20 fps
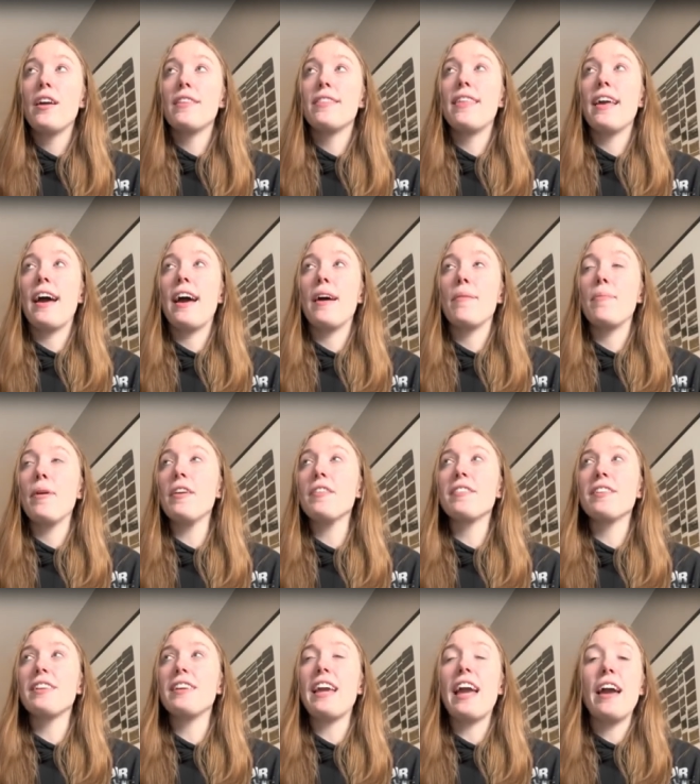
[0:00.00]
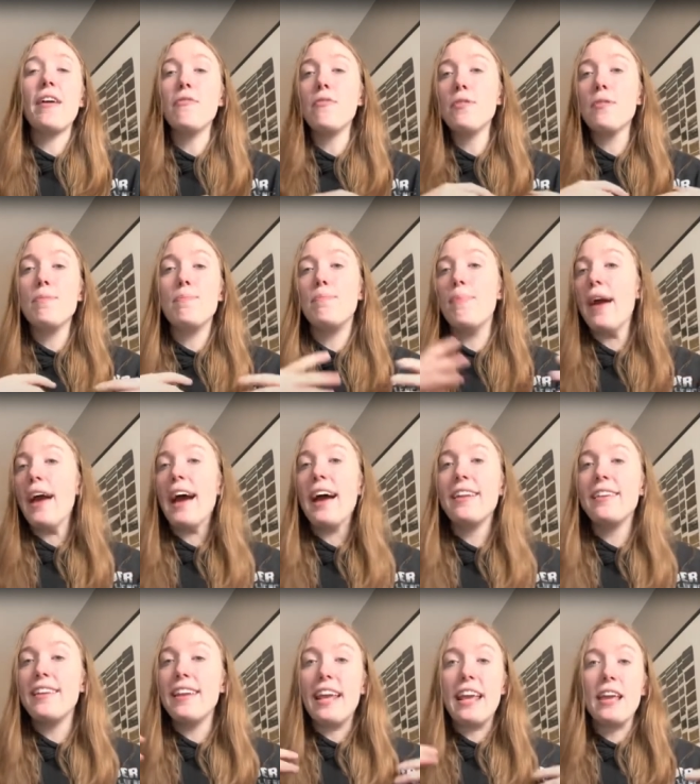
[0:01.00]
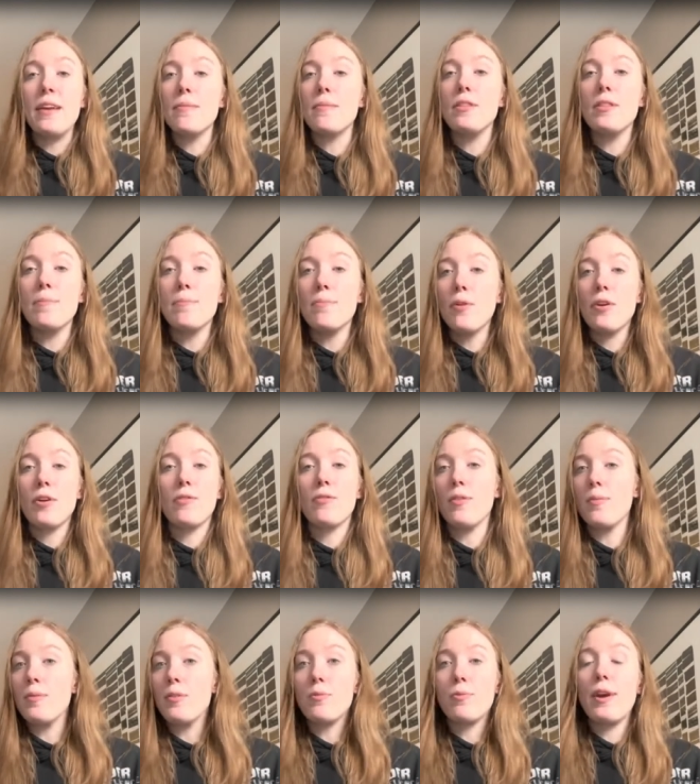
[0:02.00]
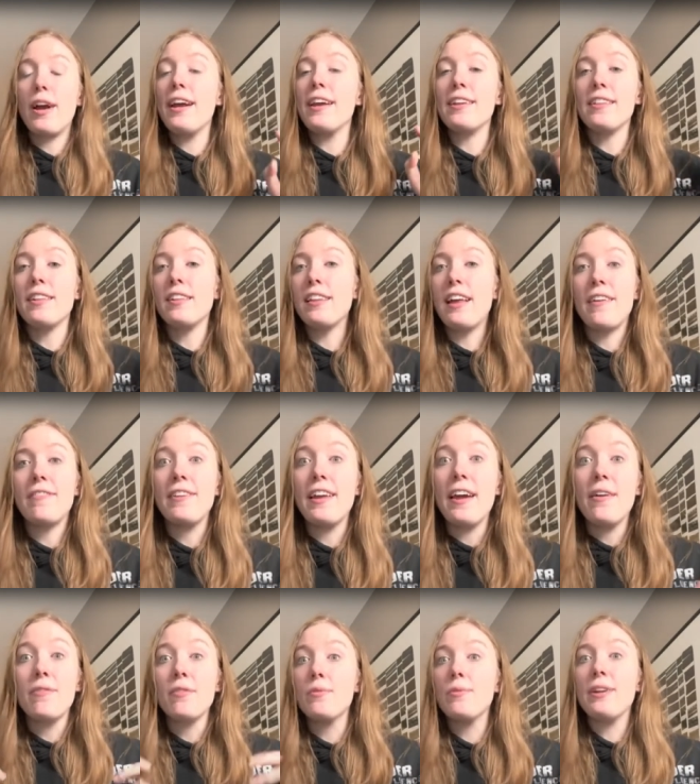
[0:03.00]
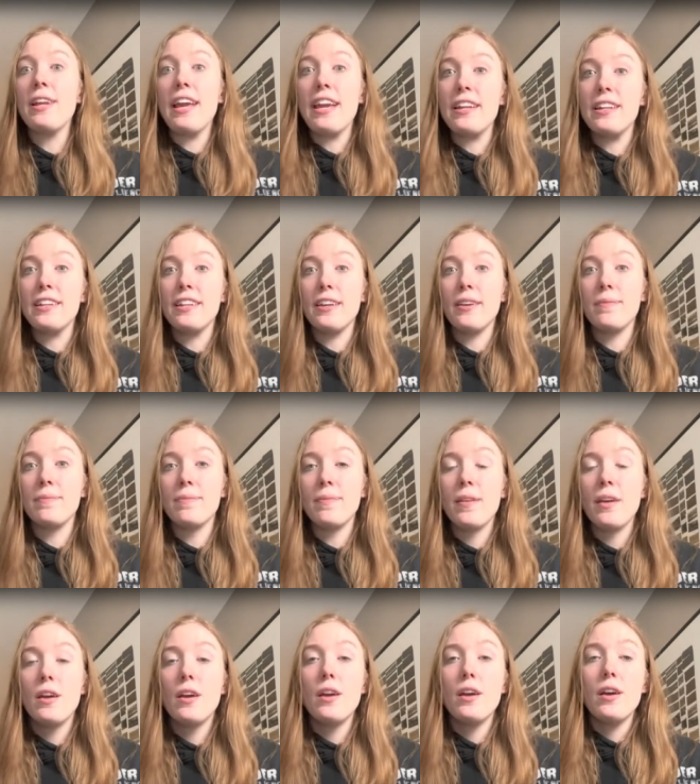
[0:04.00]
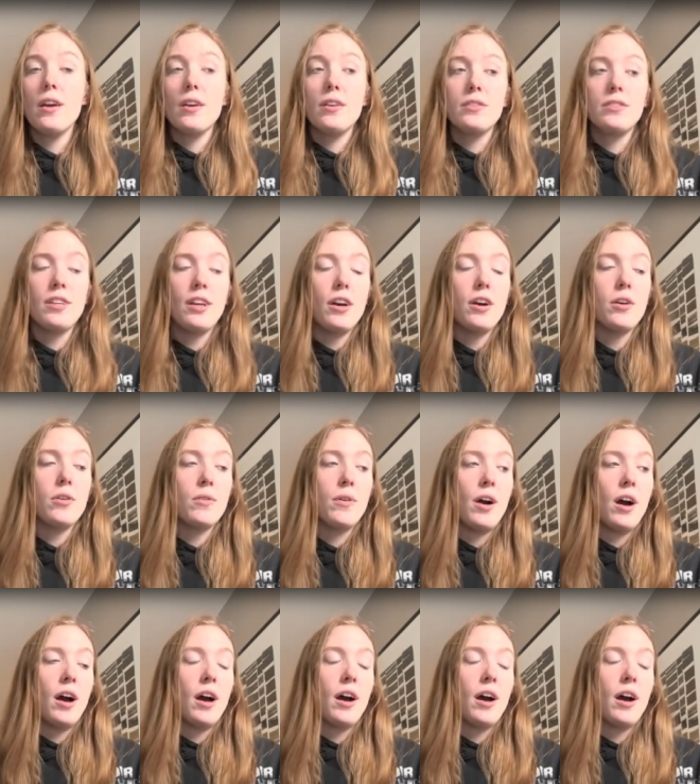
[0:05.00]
that basically every bad name in the book, from the right and the left, everyone hated him. So